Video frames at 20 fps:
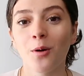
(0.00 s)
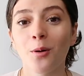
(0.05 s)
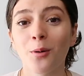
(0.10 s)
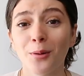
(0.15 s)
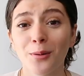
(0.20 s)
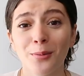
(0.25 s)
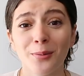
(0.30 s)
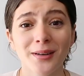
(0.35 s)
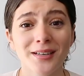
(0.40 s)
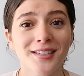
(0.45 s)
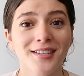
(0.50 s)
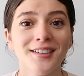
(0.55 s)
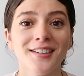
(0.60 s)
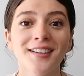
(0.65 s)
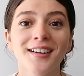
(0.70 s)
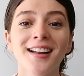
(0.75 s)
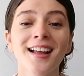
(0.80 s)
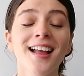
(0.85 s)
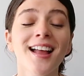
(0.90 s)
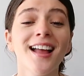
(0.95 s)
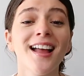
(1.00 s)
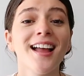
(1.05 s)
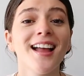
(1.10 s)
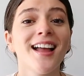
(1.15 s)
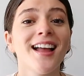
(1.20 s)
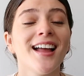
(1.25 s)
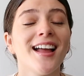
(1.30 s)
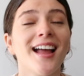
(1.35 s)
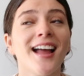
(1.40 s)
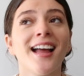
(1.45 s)
cold winter
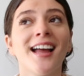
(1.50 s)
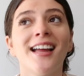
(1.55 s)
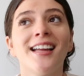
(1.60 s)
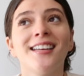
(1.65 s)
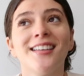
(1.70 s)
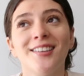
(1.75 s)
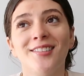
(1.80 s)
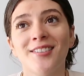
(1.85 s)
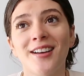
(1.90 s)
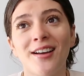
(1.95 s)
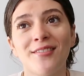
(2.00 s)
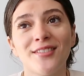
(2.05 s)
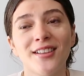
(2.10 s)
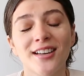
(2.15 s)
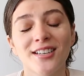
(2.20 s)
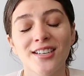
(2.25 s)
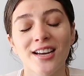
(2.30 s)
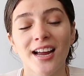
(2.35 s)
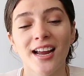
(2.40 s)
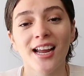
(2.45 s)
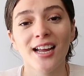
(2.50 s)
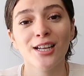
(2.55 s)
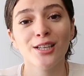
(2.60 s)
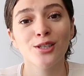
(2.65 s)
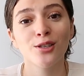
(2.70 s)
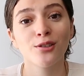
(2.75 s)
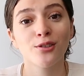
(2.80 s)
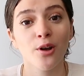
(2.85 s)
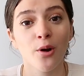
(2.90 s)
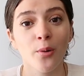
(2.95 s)
and you have that jacket
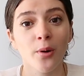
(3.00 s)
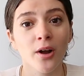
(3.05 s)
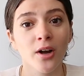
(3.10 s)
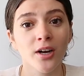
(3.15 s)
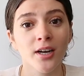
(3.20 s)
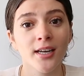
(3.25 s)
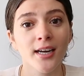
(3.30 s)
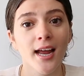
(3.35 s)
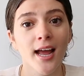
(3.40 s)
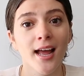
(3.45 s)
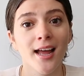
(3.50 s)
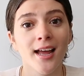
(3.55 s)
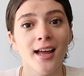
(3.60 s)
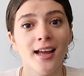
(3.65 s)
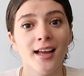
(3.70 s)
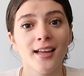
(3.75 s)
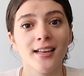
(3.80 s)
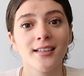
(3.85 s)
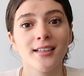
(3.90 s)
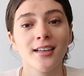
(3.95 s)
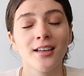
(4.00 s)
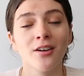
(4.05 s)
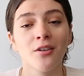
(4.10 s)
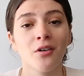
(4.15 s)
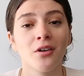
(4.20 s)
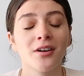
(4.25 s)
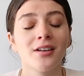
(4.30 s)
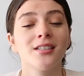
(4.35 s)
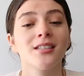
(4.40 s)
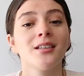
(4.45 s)
it's so good and it
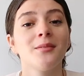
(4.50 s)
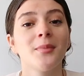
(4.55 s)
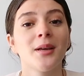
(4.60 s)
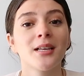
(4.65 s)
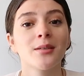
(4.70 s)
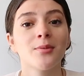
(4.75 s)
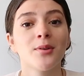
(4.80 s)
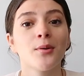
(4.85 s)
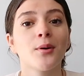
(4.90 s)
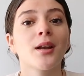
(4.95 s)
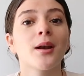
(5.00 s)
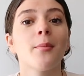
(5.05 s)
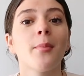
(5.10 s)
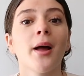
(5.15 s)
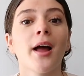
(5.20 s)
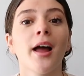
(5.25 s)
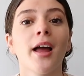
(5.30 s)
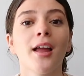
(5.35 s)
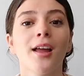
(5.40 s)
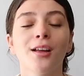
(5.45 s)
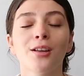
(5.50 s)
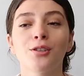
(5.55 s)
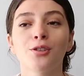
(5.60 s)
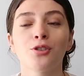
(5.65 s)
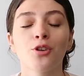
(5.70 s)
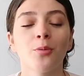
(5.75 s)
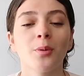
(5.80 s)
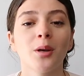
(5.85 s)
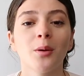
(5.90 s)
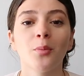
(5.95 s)
honestly makes me want to buy
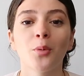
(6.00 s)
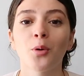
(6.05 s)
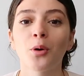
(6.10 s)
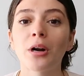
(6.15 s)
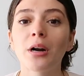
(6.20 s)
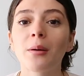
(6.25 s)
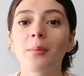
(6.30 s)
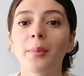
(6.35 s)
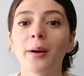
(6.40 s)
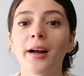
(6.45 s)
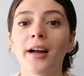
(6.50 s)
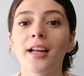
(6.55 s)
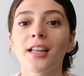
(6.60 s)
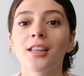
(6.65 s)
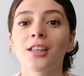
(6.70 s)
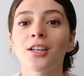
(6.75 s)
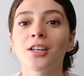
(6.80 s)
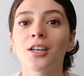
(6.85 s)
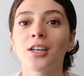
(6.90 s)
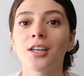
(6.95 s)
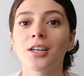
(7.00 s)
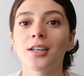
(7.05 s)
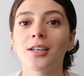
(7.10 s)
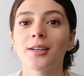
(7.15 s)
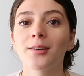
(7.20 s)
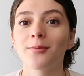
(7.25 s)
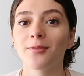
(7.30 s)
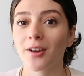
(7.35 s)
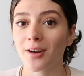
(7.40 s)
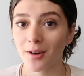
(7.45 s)
so many more but
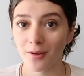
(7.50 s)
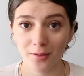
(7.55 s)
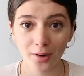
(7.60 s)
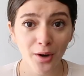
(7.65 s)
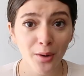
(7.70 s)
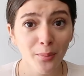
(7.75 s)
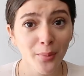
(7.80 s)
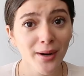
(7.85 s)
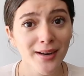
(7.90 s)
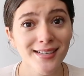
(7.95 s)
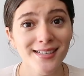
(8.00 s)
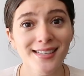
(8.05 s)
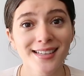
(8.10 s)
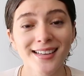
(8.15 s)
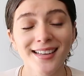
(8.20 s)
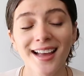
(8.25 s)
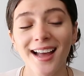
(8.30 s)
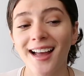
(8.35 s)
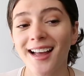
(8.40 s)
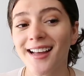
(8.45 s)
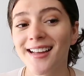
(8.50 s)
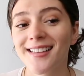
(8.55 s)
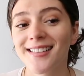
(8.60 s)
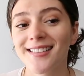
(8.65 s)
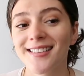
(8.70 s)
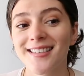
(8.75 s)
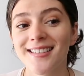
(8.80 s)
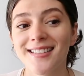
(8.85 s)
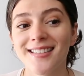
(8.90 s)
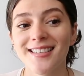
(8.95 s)
they're very very pricey
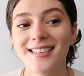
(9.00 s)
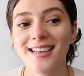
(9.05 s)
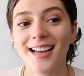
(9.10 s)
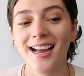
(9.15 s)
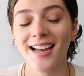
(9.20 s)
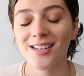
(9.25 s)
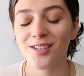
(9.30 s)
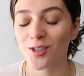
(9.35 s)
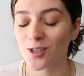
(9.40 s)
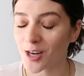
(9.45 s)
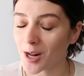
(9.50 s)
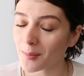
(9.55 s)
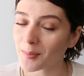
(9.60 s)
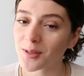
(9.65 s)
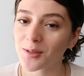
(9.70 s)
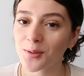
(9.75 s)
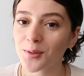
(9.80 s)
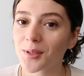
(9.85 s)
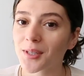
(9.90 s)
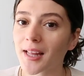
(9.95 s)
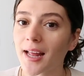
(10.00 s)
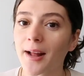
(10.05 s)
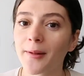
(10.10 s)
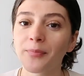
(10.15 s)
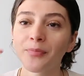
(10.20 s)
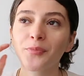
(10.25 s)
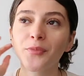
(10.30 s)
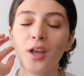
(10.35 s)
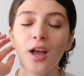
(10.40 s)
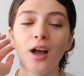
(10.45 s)
and i should not be doing that